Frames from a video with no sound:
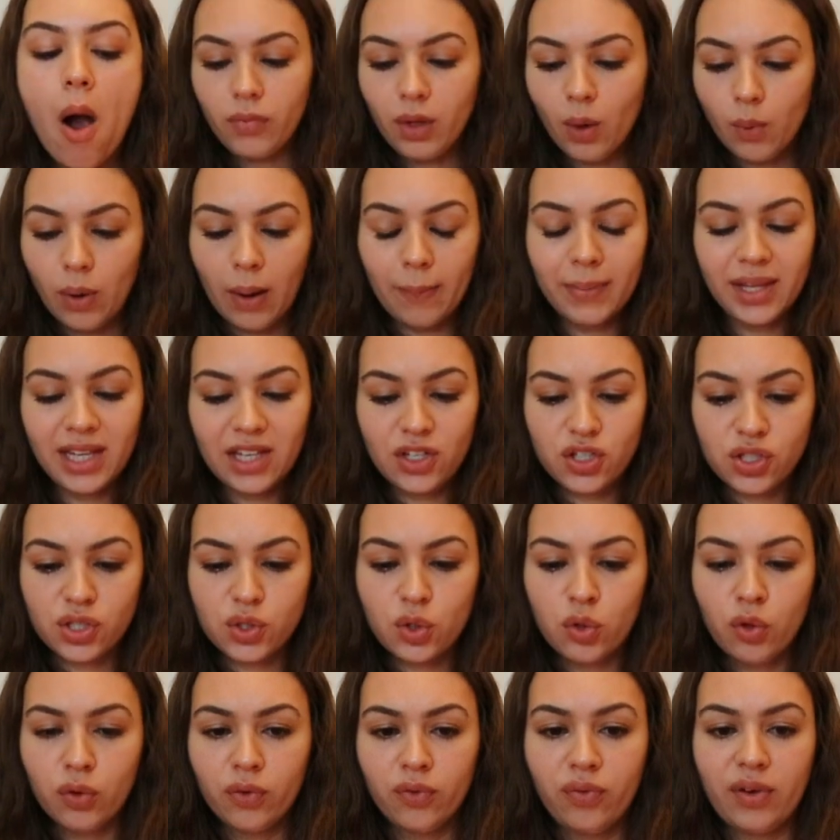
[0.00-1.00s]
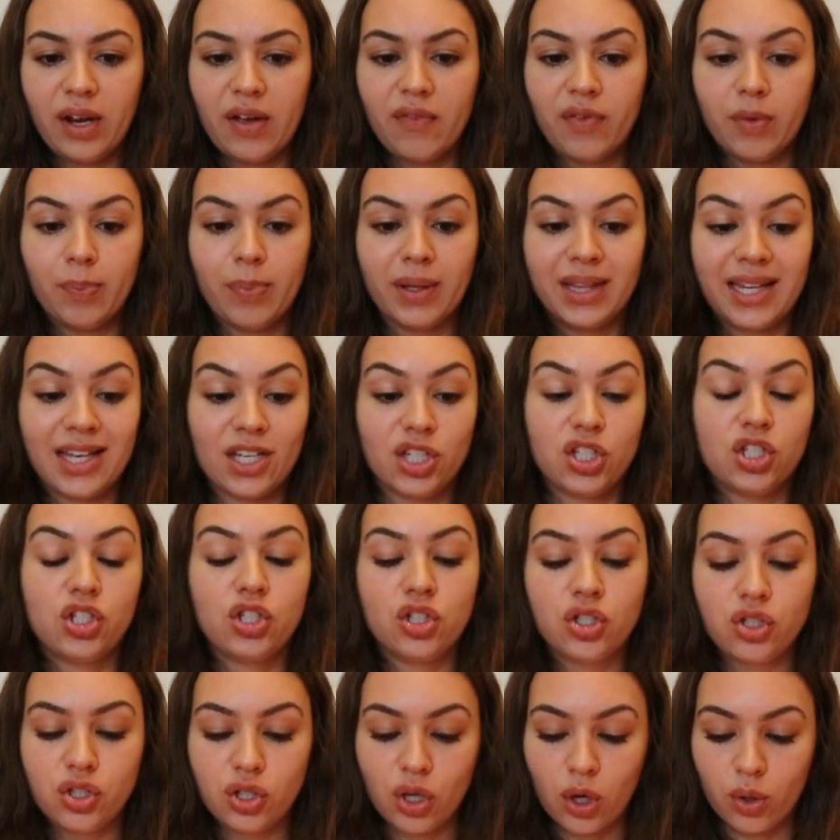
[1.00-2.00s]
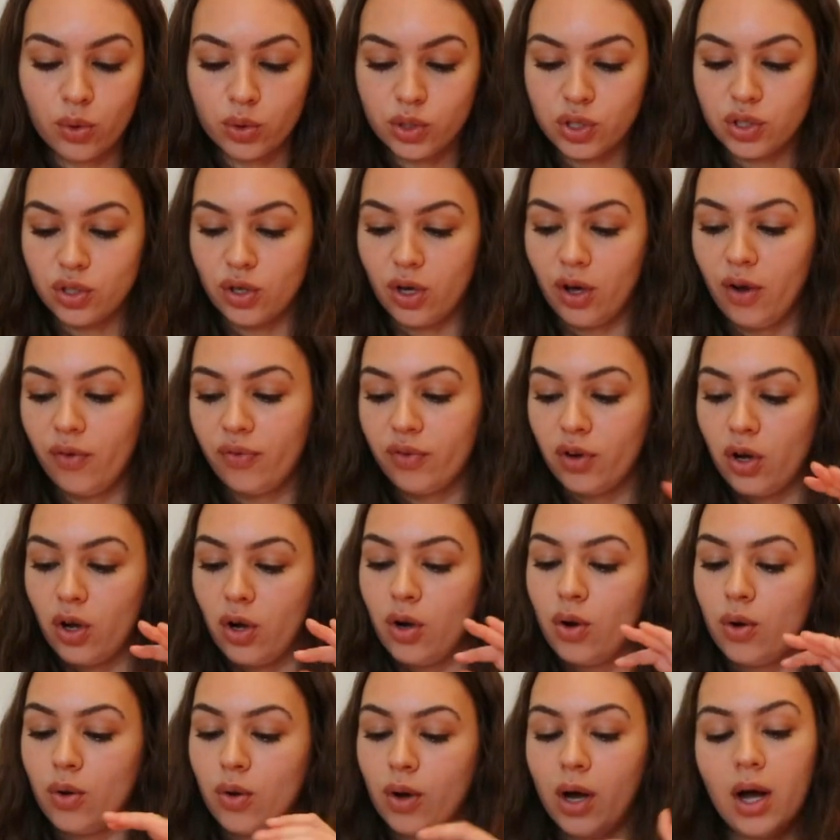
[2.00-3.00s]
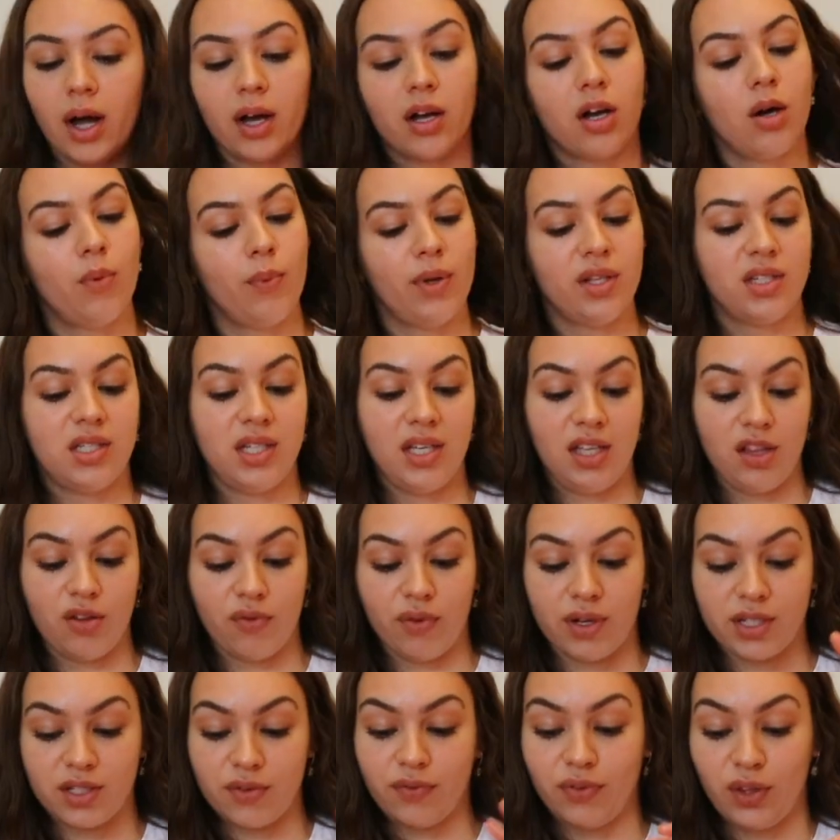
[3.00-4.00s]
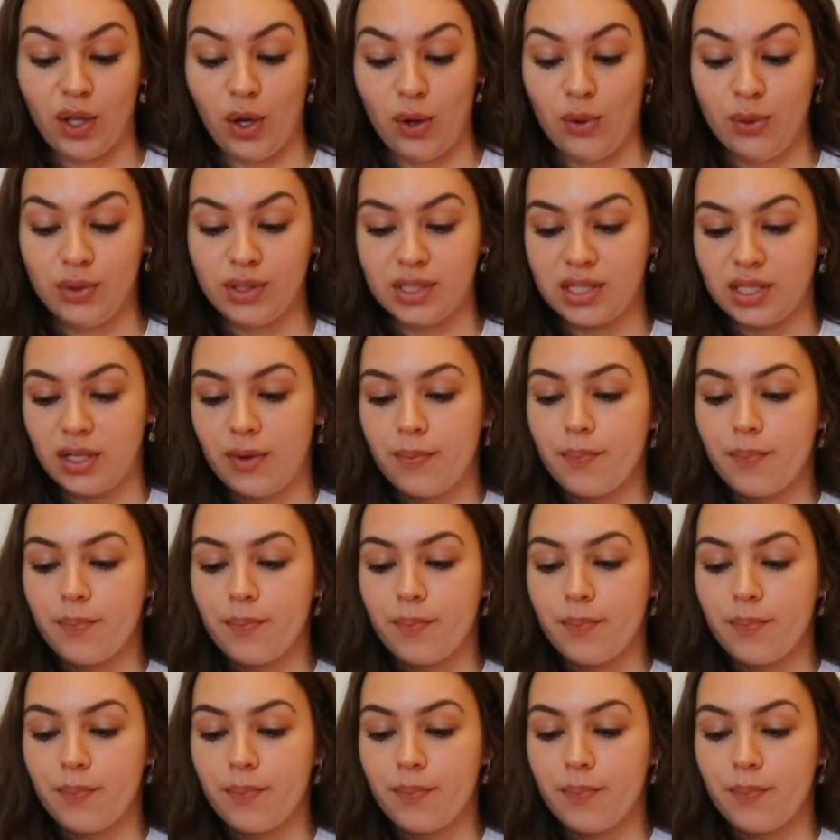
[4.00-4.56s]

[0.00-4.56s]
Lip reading: Well, I mean, they're just corn flavored, but they're so soft. Oh, I can't wait to eat the rest of those.